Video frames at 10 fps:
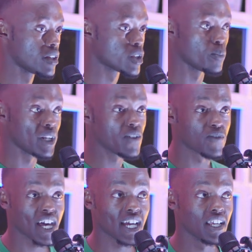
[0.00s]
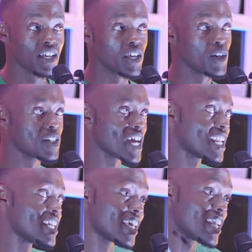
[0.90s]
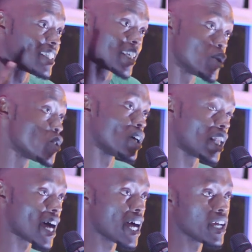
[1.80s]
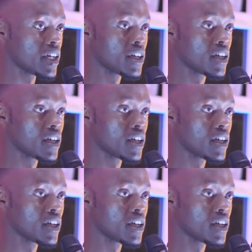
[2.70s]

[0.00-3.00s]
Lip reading: To believe that your daddy can't tell you a lie,